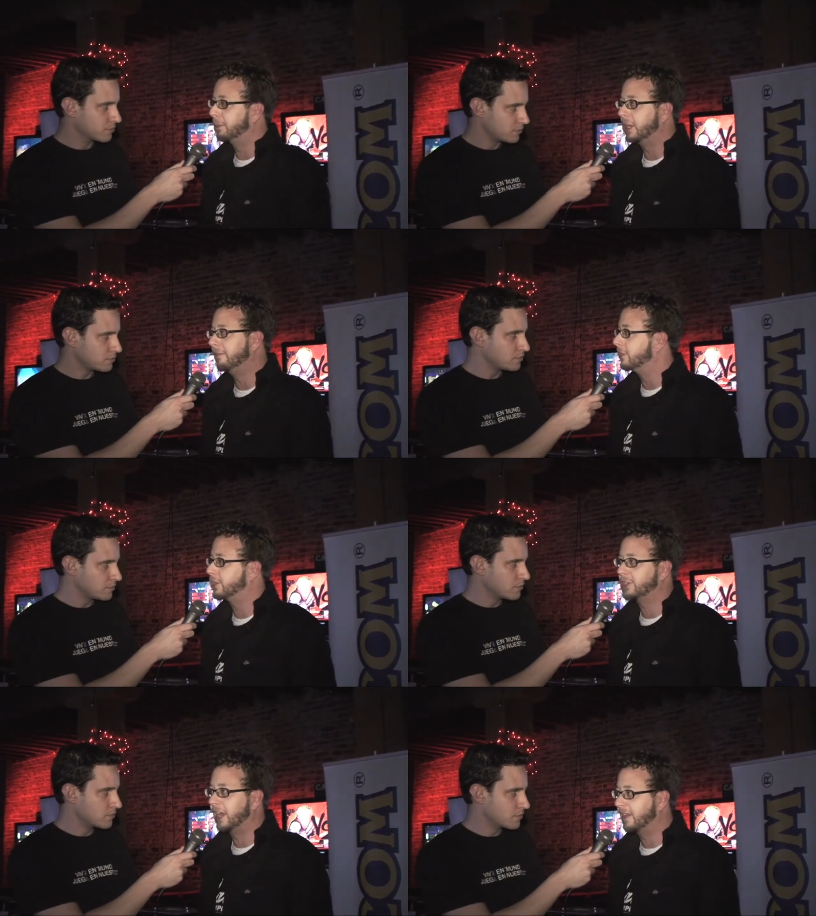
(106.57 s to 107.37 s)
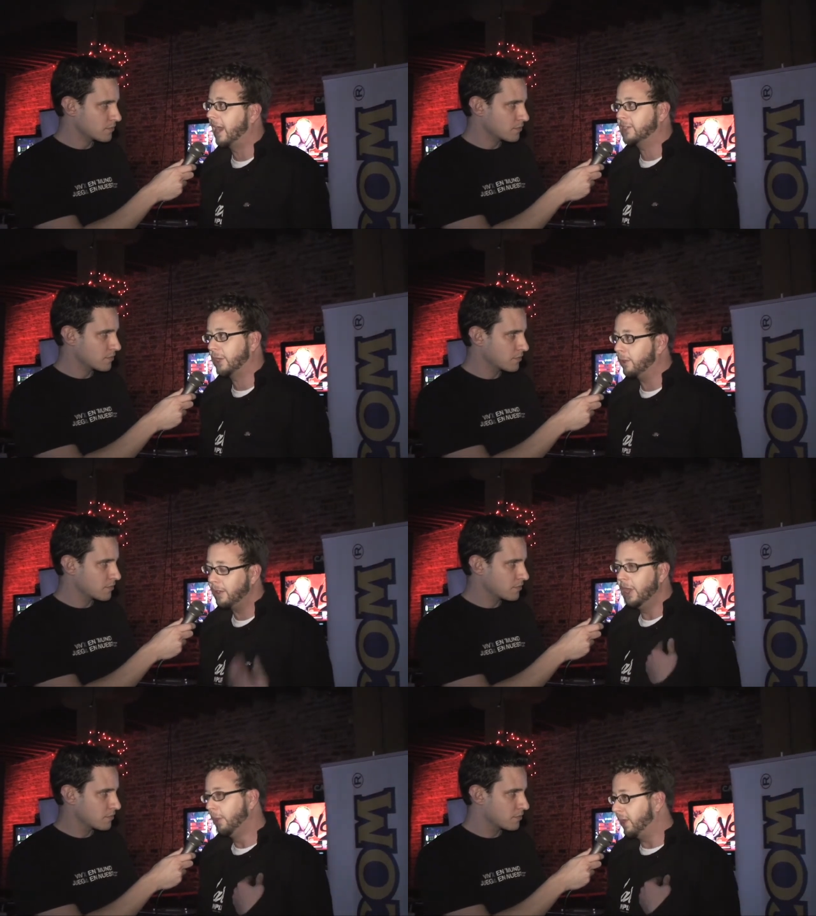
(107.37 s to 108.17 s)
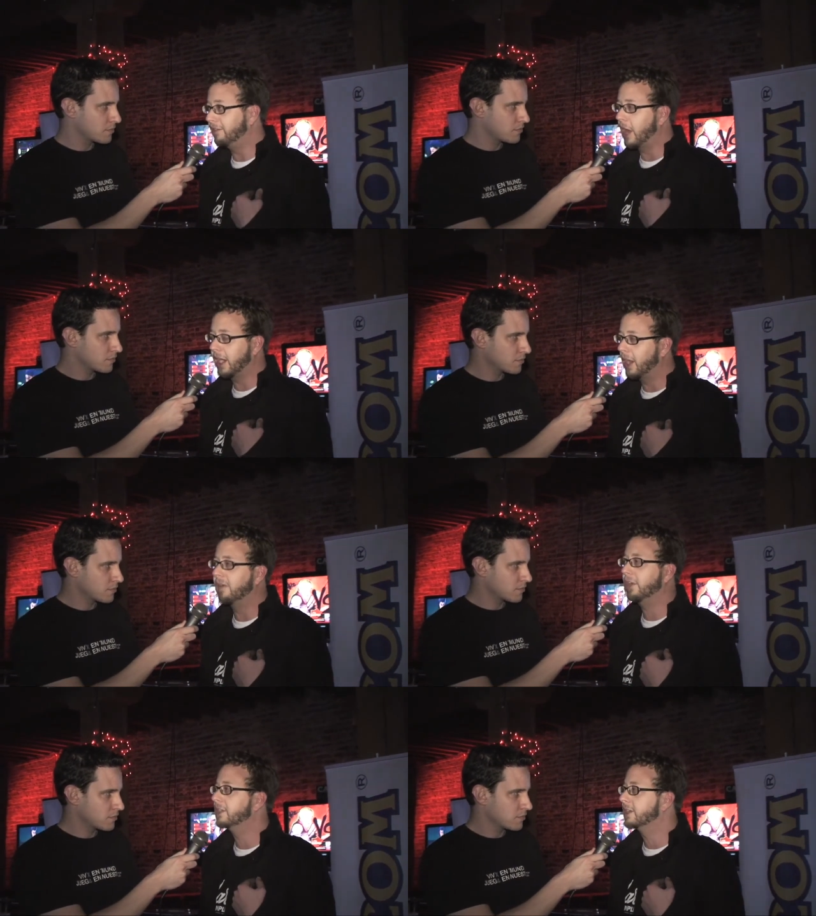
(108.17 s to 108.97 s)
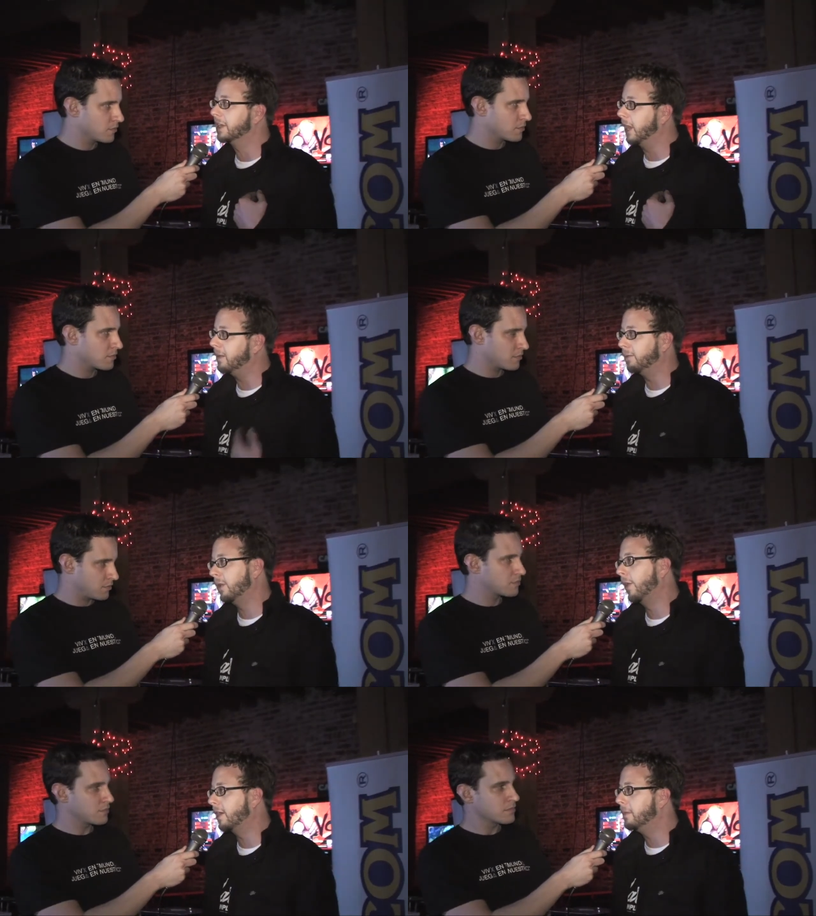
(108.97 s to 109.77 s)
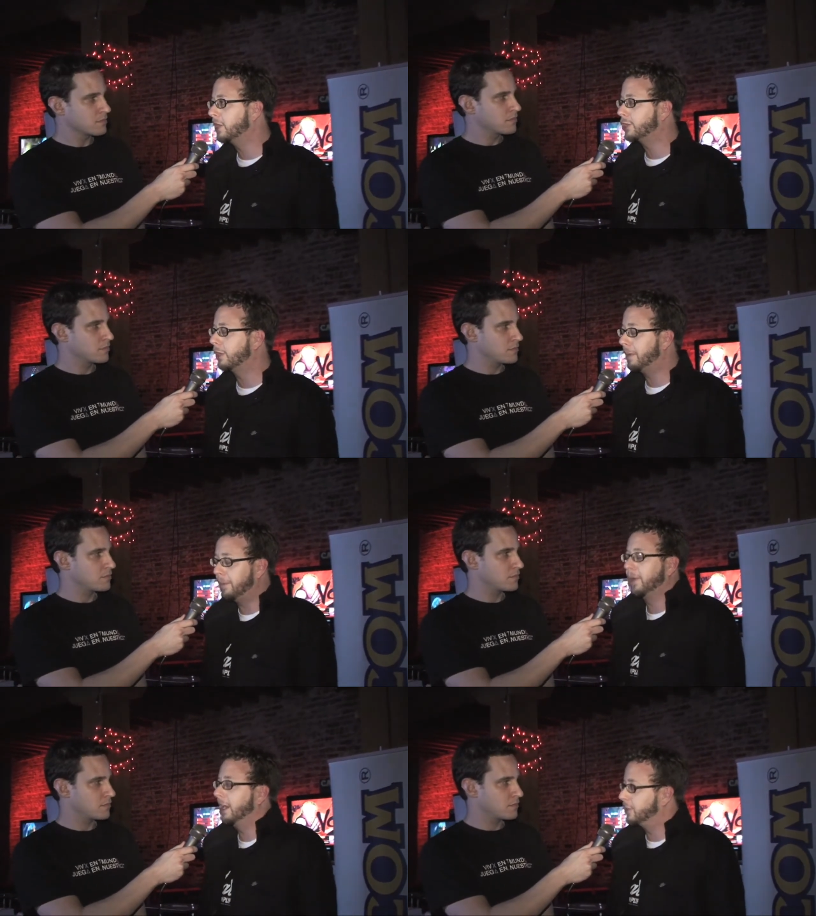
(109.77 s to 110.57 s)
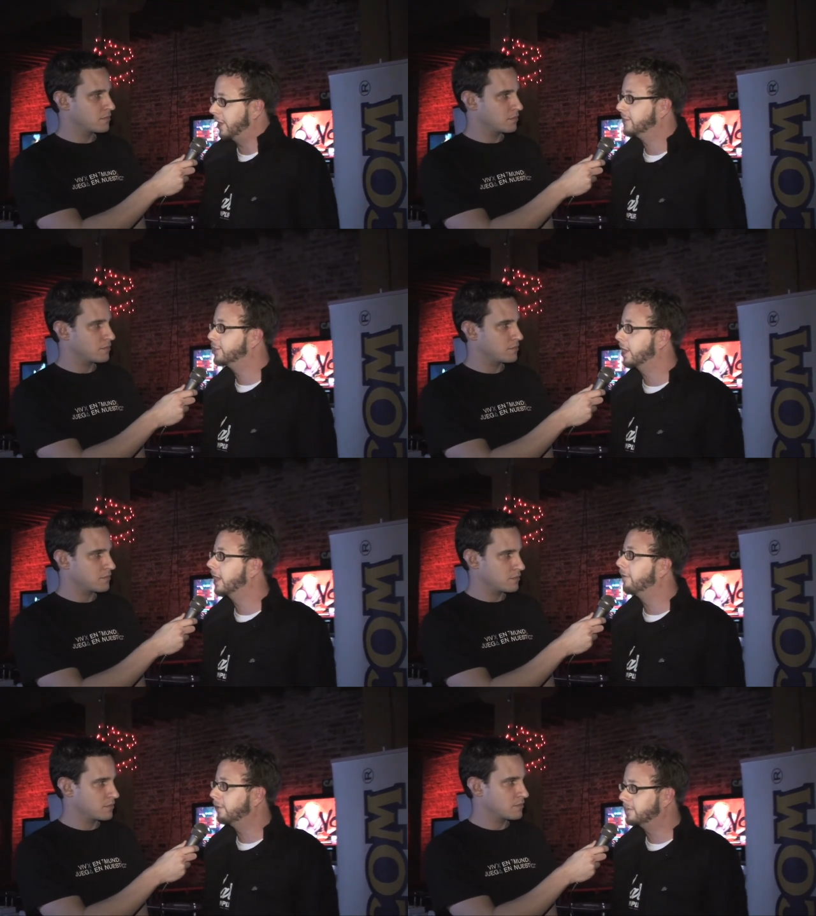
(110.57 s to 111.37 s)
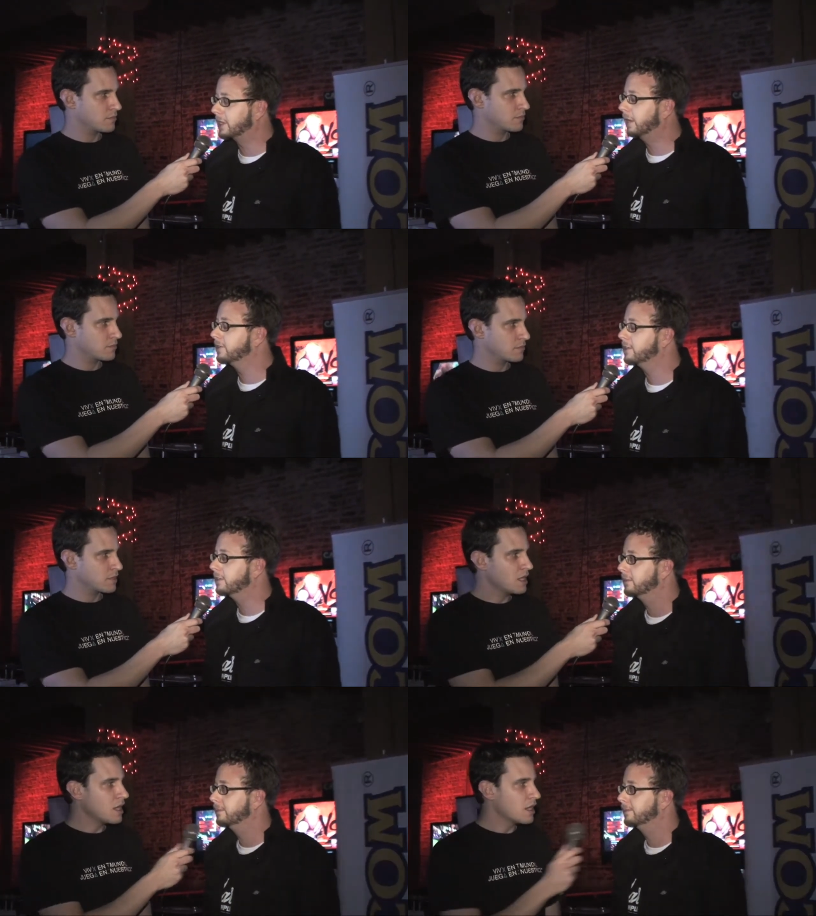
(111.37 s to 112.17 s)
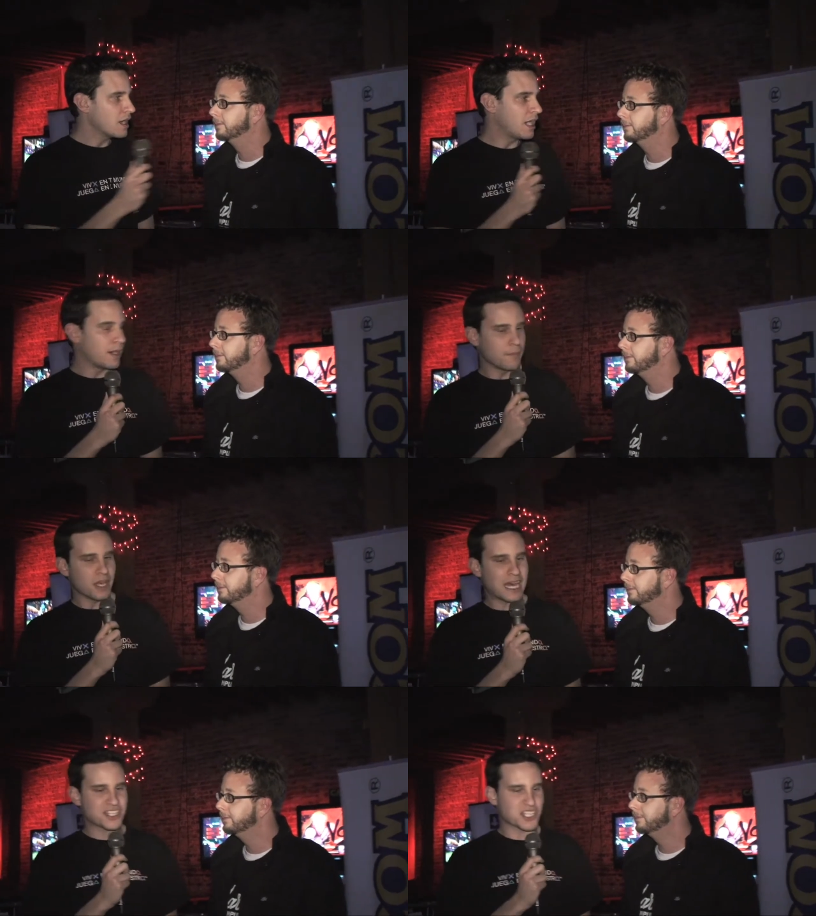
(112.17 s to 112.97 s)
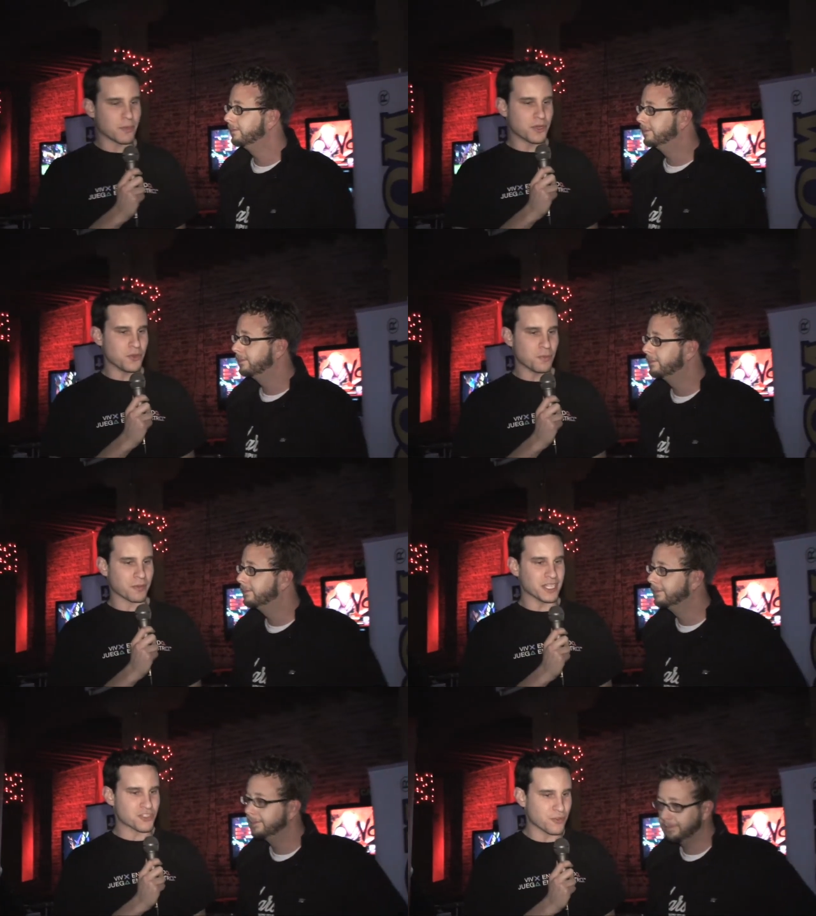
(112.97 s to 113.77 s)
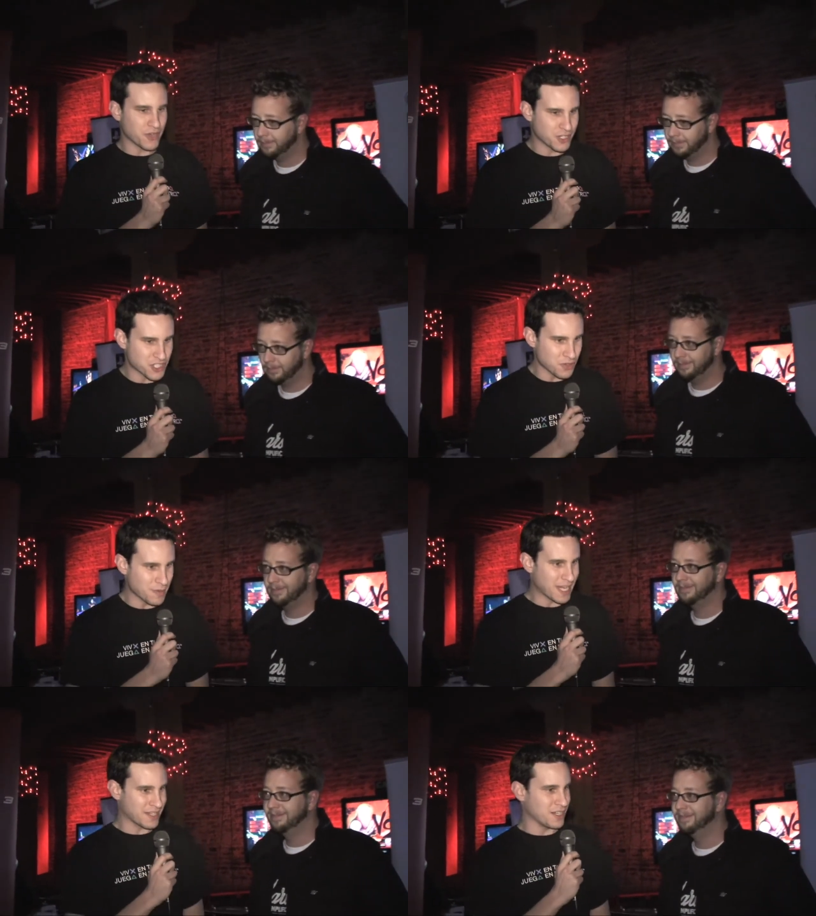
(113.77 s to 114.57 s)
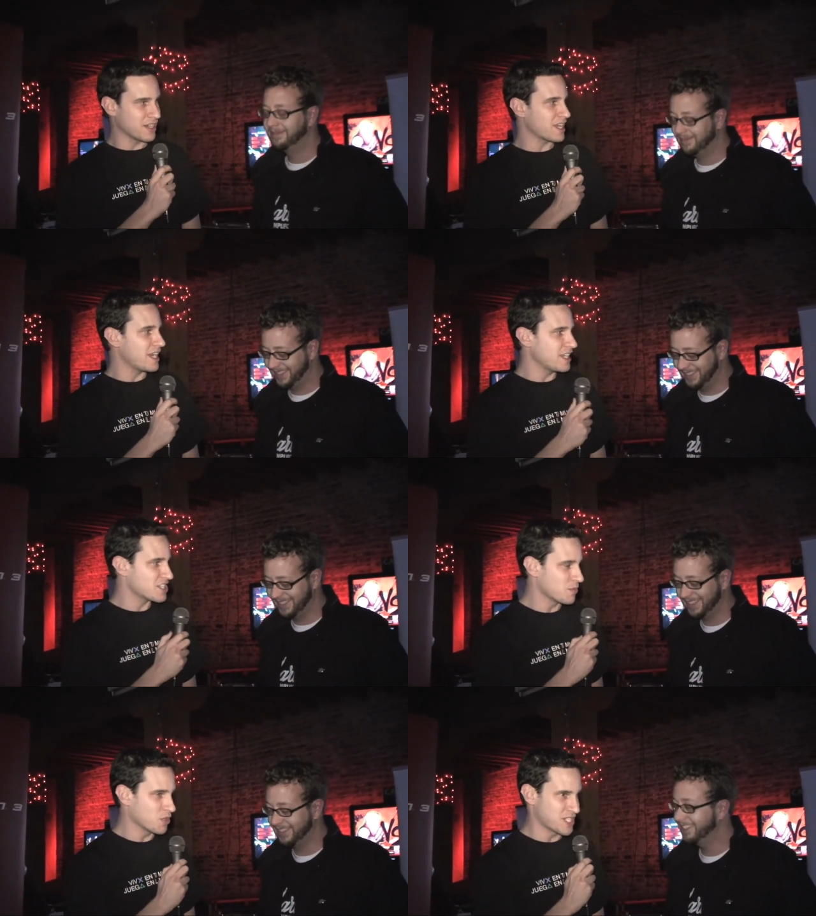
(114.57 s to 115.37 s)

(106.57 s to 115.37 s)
Speaker 1: to believers just like that. So we have a lot of confidence in the game and we want to make sure people get a chance to check it out for themselves.
Speaker 2: Um, as someone who played Street Fighter 2 back in the arcades and